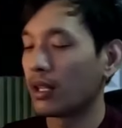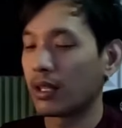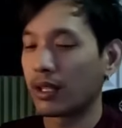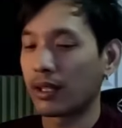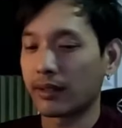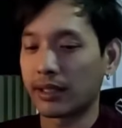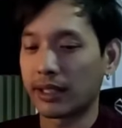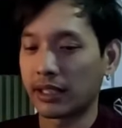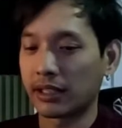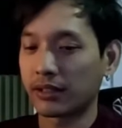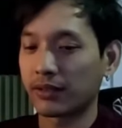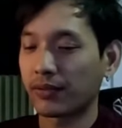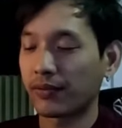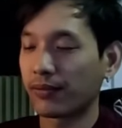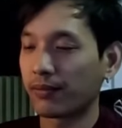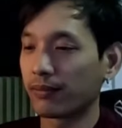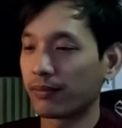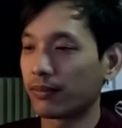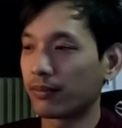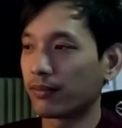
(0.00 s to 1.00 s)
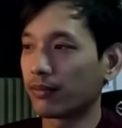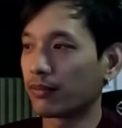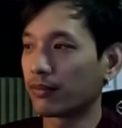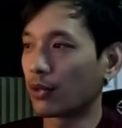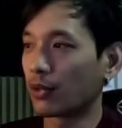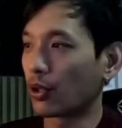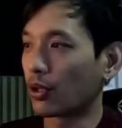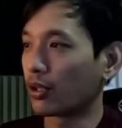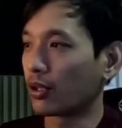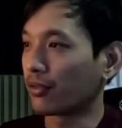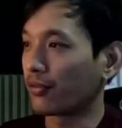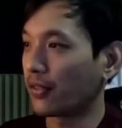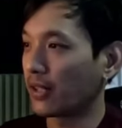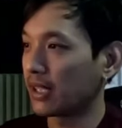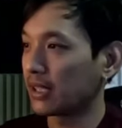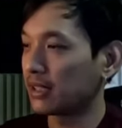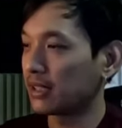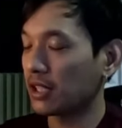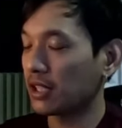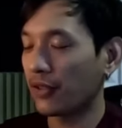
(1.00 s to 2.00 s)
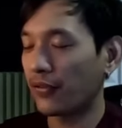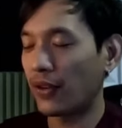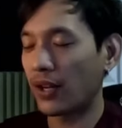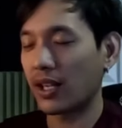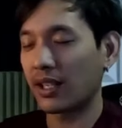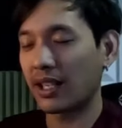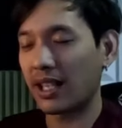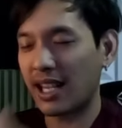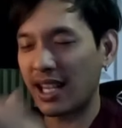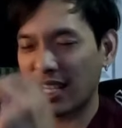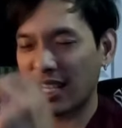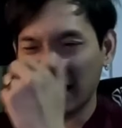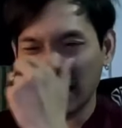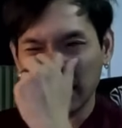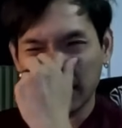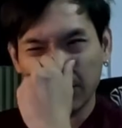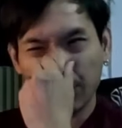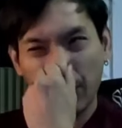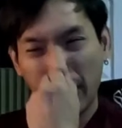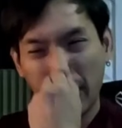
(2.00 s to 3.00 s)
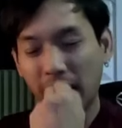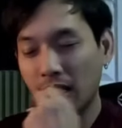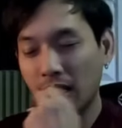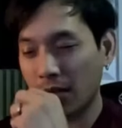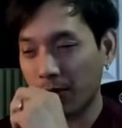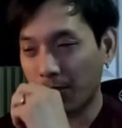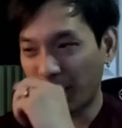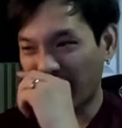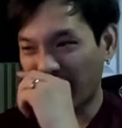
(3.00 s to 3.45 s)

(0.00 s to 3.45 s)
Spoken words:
there's free stuff online, there's pickup on the